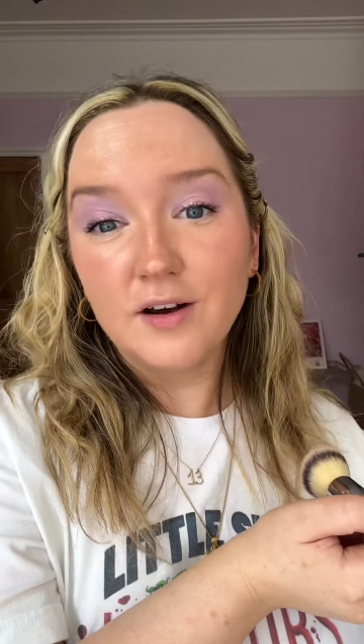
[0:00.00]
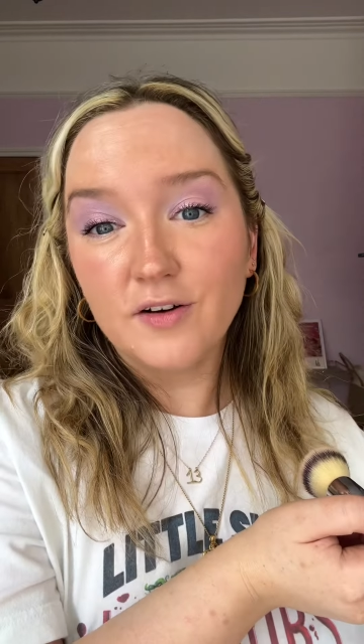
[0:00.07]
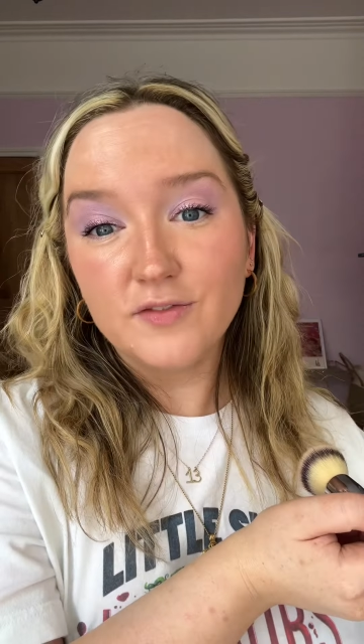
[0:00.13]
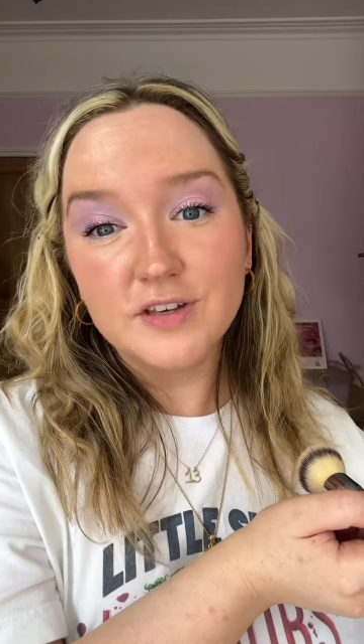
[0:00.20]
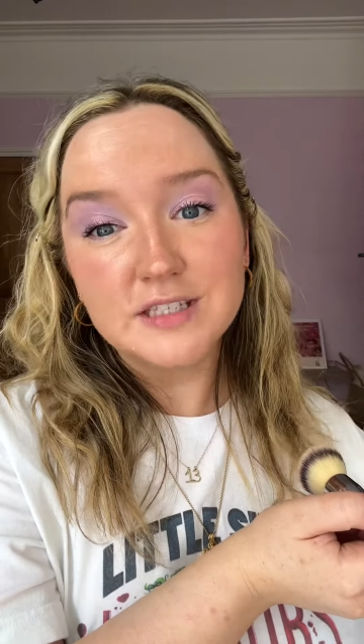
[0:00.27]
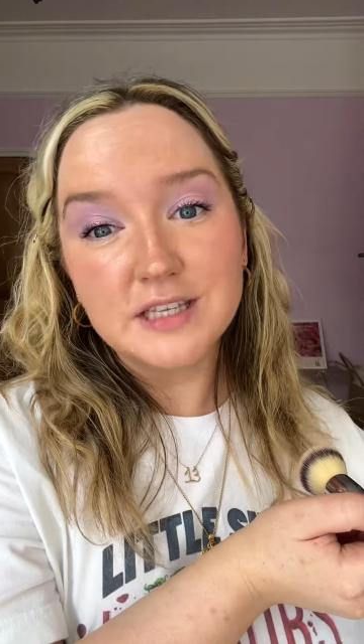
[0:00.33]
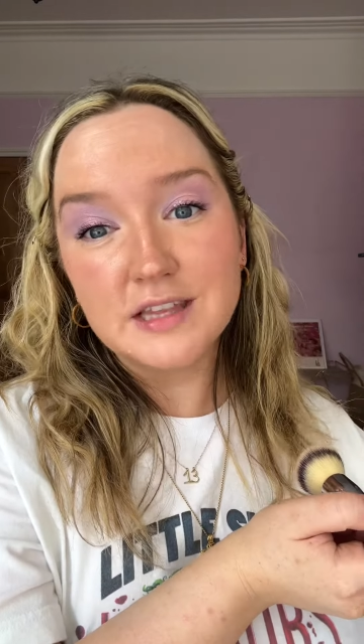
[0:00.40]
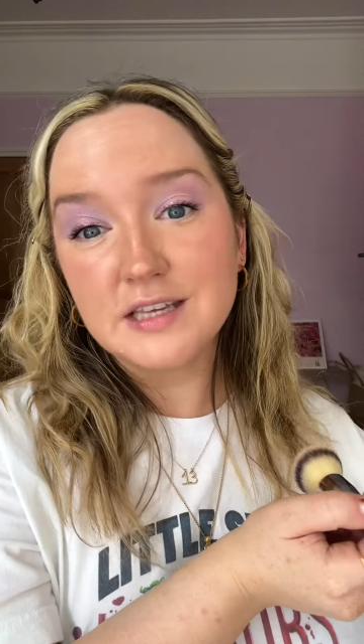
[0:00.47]

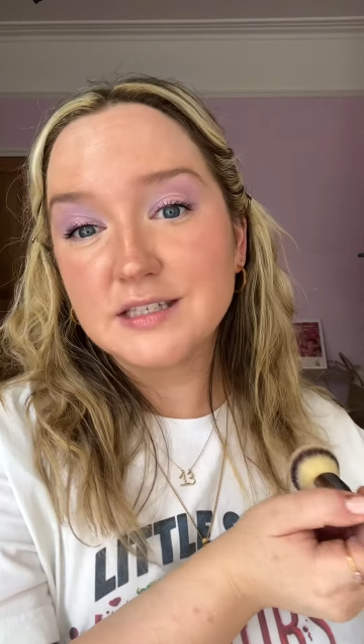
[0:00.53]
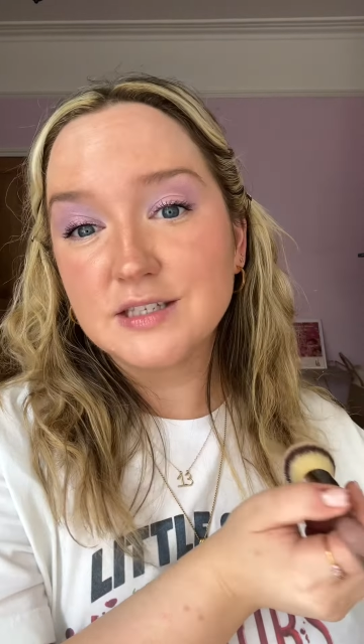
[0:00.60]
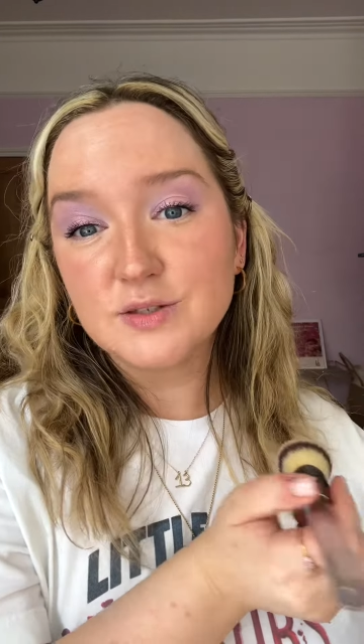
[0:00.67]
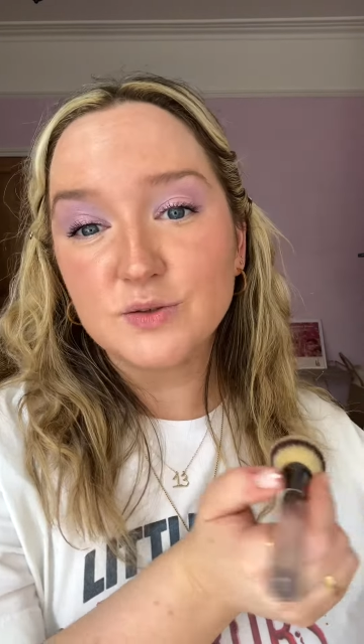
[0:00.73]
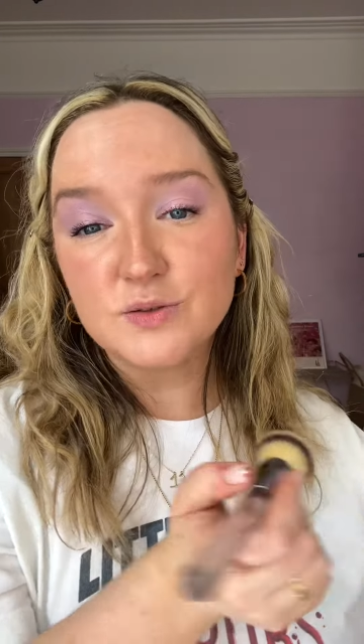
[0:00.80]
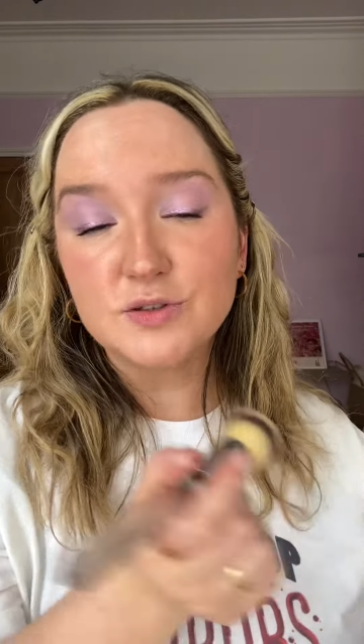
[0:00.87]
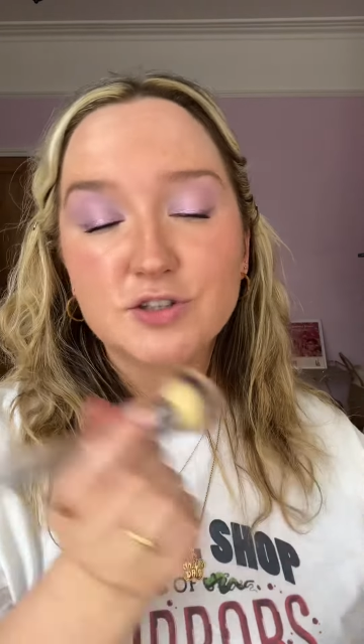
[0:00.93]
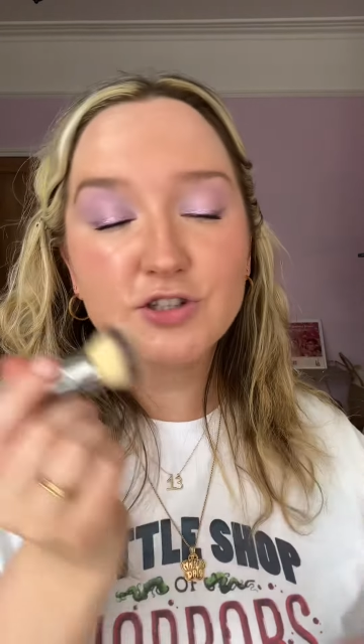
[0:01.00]
Obviously this is
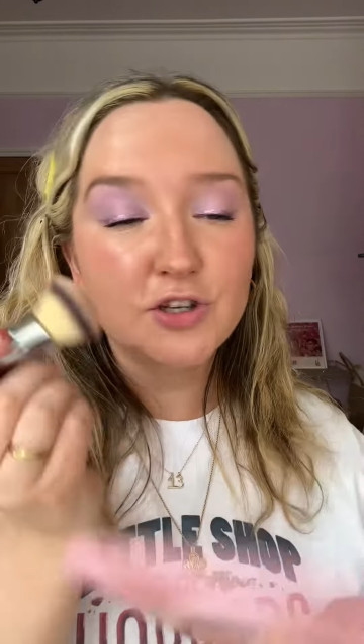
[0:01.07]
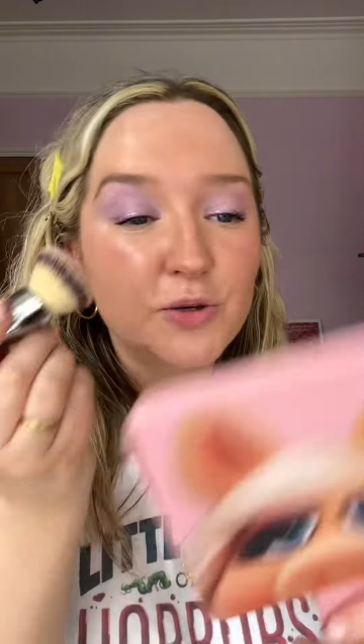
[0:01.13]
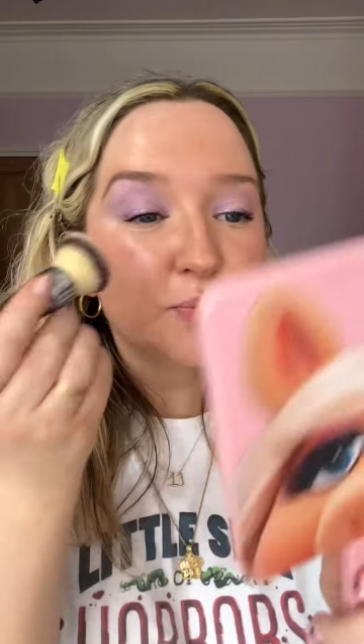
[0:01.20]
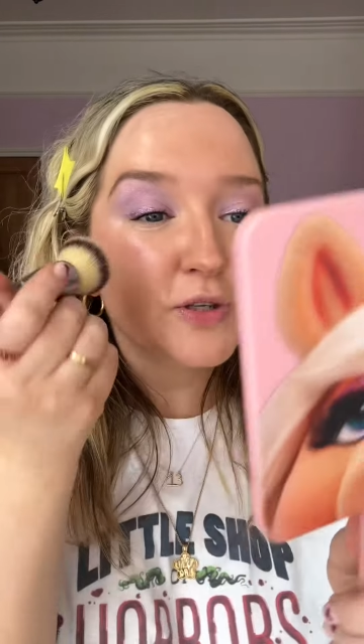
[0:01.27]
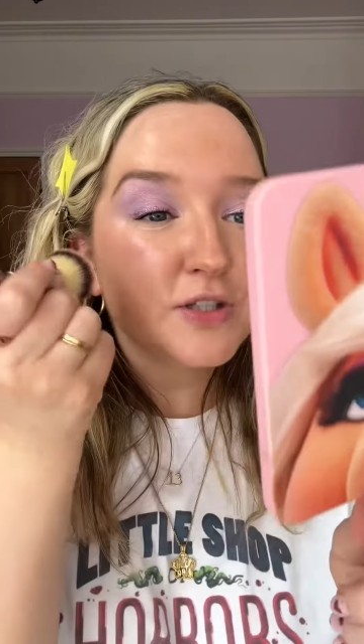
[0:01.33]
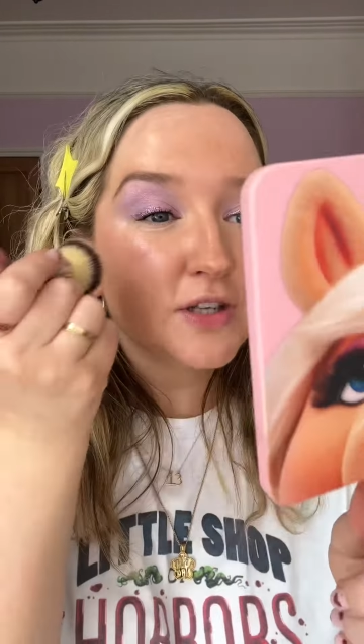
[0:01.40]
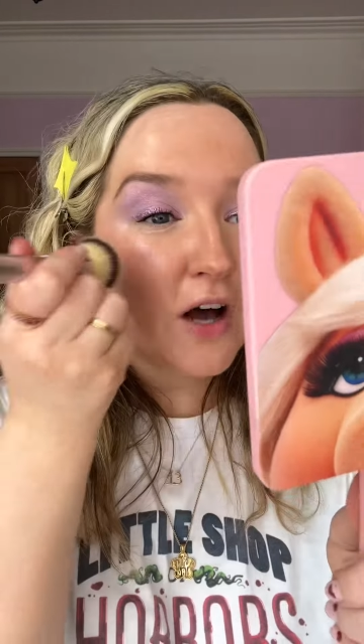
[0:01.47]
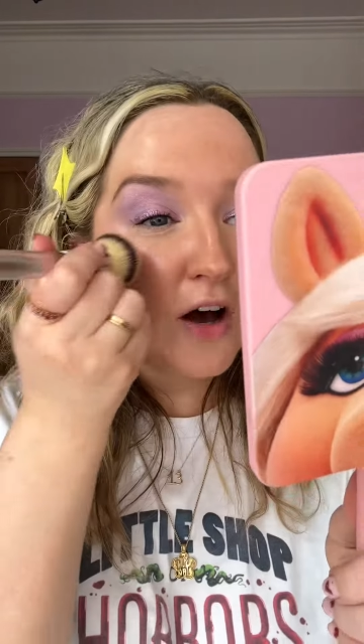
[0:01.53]
all super
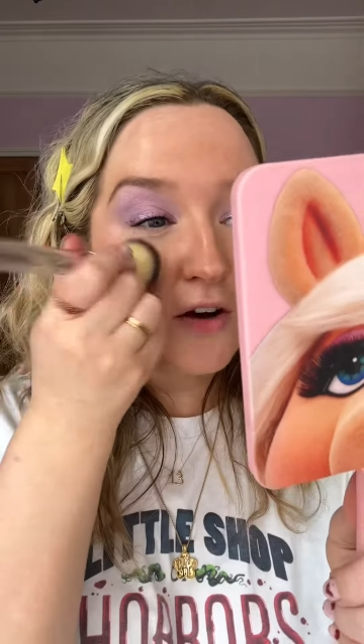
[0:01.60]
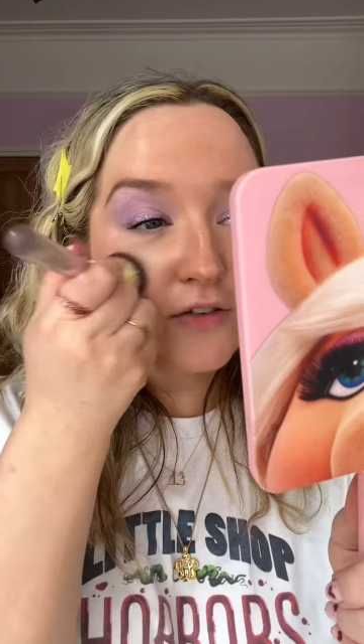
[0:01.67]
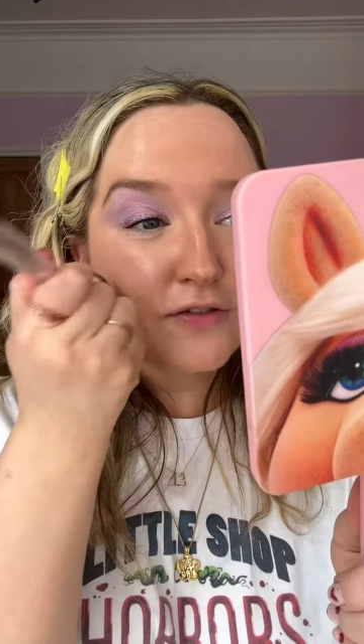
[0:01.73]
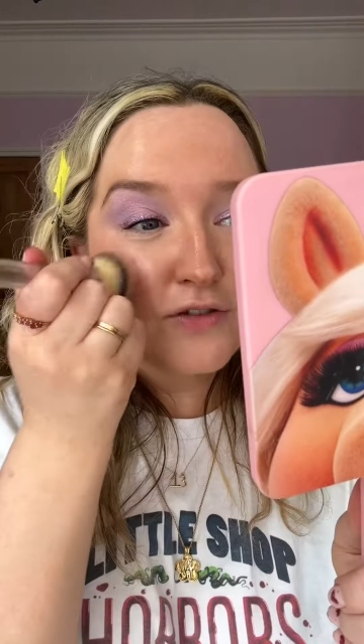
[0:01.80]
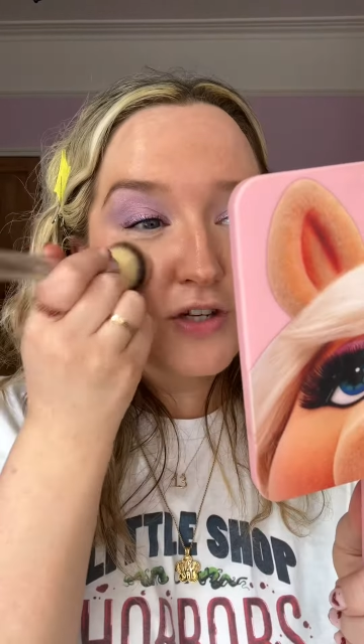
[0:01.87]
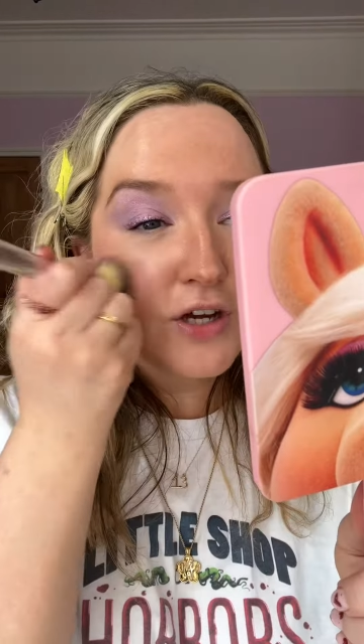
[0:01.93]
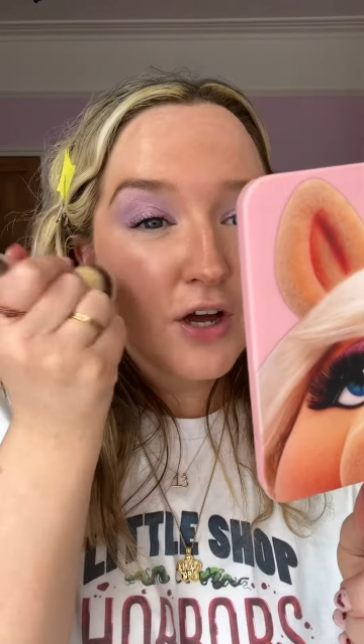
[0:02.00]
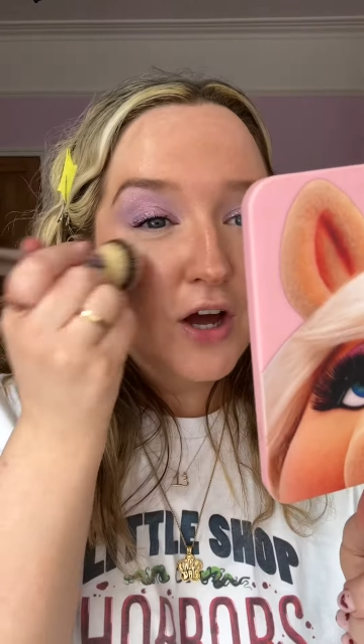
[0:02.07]
soft.